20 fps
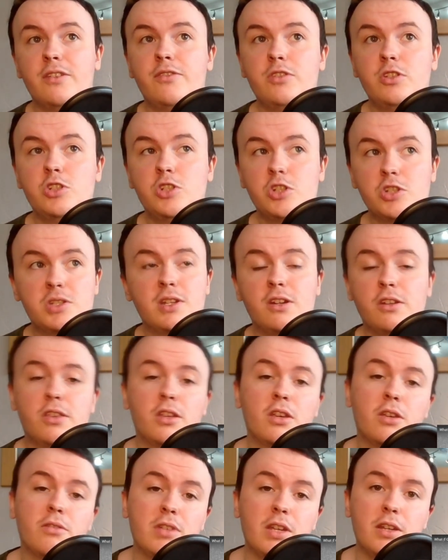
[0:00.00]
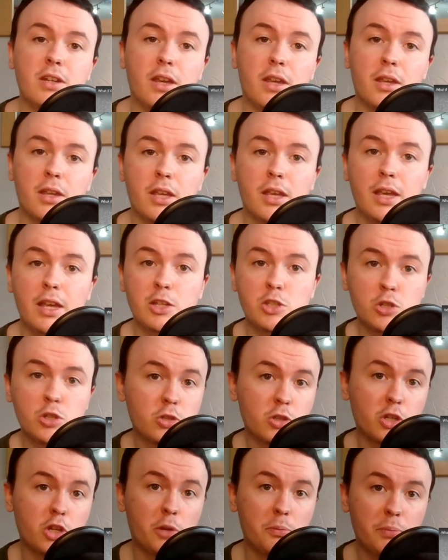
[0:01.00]
you just need to think of D-Day. It took
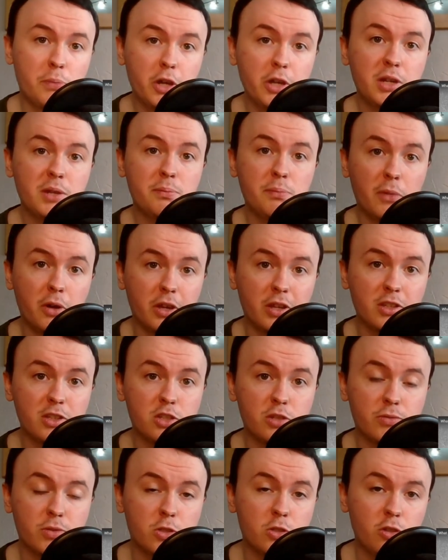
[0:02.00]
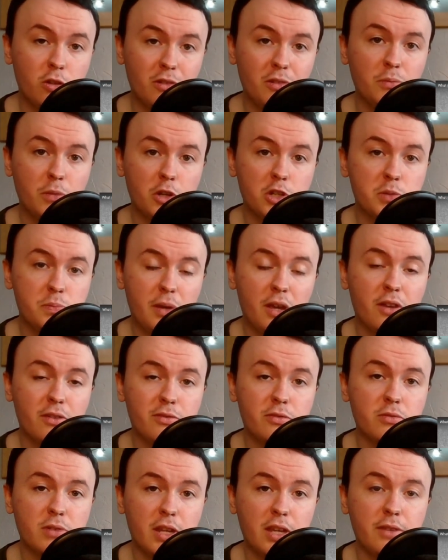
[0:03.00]
the combined might of the two most
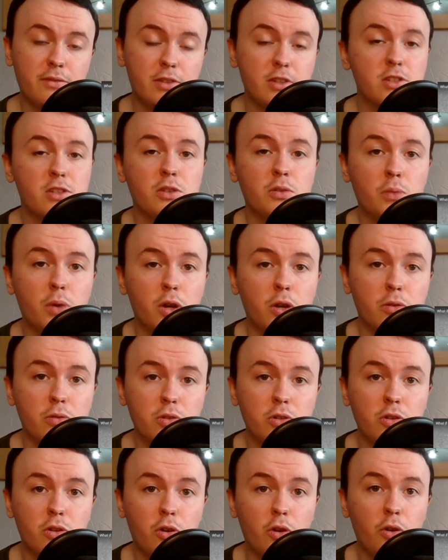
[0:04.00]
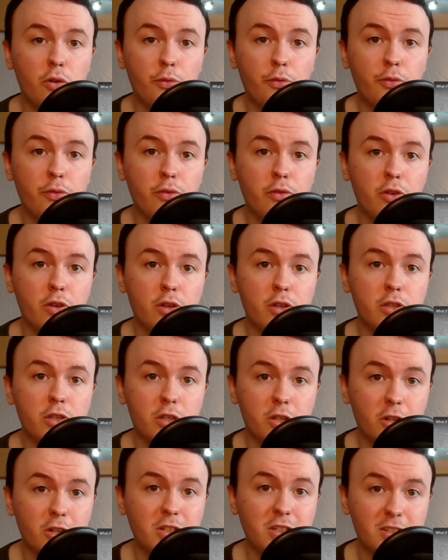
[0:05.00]
powerful navies in the world, of the
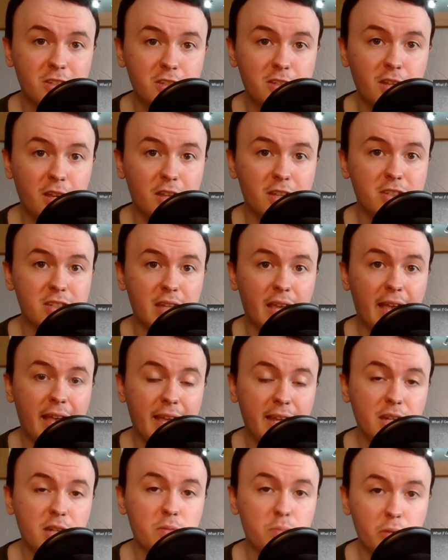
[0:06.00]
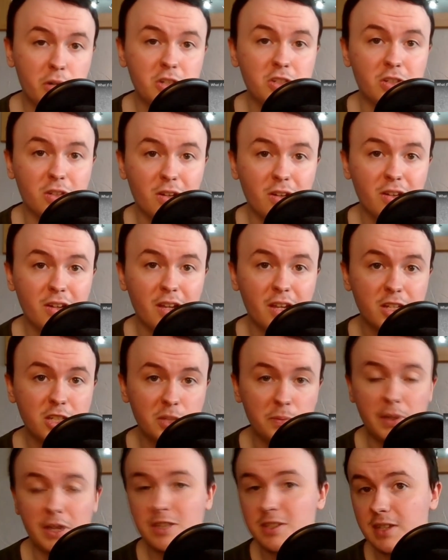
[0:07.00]
United States and Britain, to
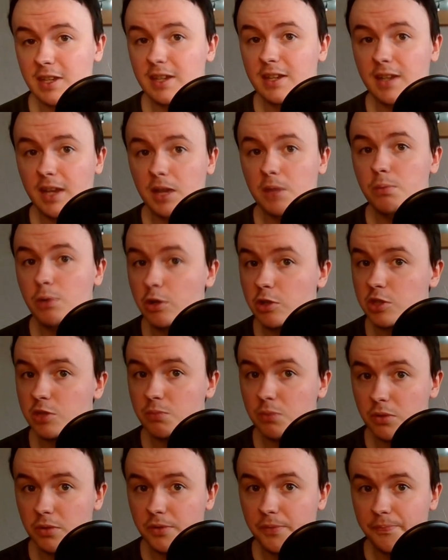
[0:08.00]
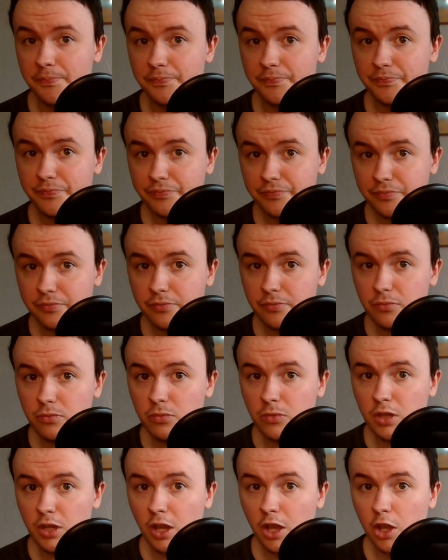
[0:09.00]
make D-Day possible.
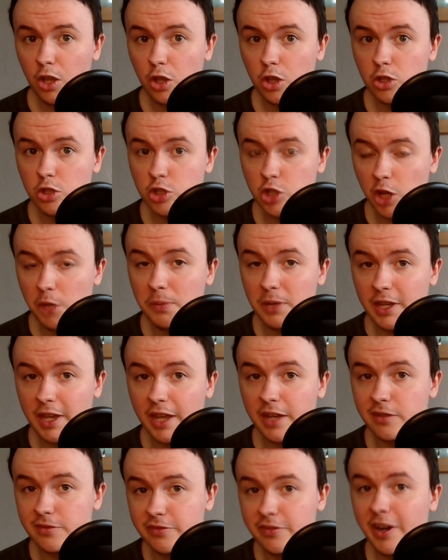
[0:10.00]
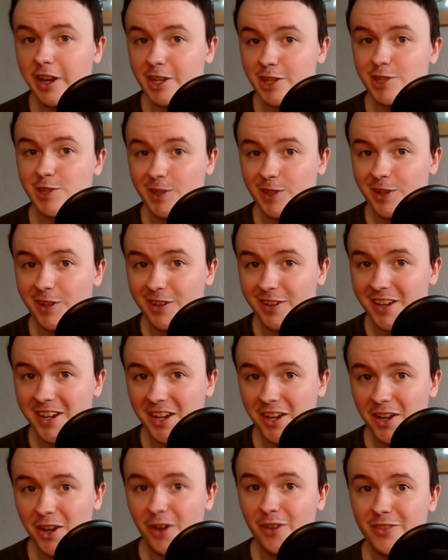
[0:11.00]
Germany had a fraction
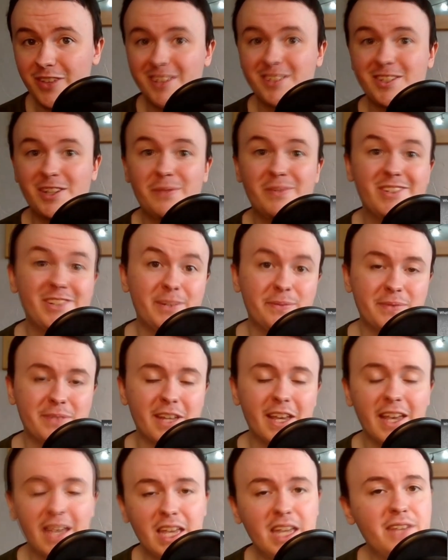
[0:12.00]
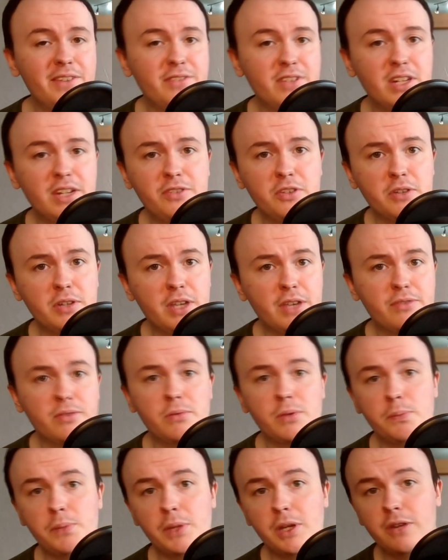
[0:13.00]
of that type of ships. Even if you give them
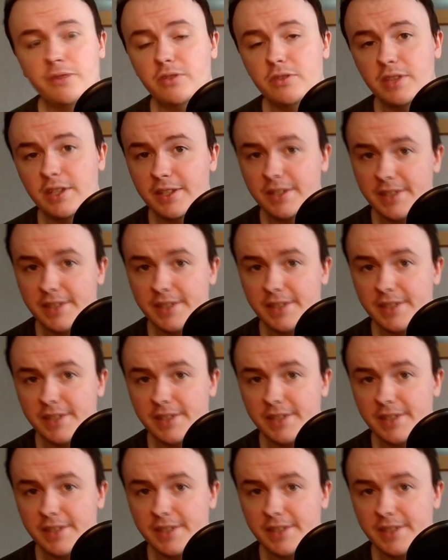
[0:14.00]
the benefit of the